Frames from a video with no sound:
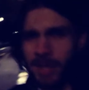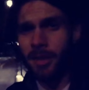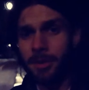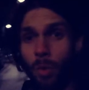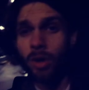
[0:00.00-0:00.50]

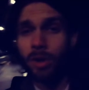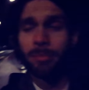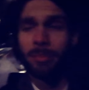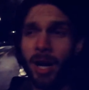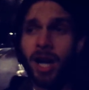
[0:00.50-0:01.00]
walk
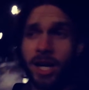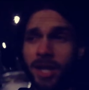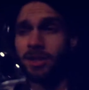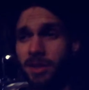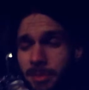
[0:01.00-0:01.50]
behind
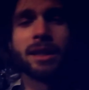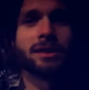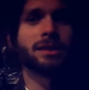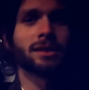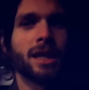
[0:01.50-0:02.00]
somebody
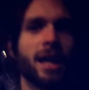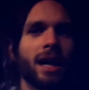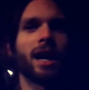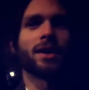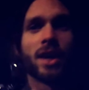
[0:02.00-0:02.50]

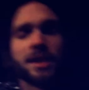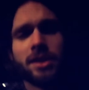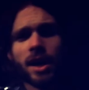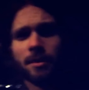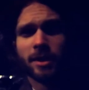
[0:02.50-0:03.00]
at night
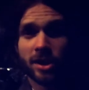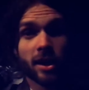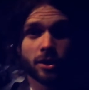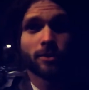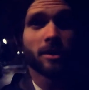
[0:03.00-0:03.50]
time and it's kind of
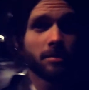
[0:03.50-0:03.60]
creepy?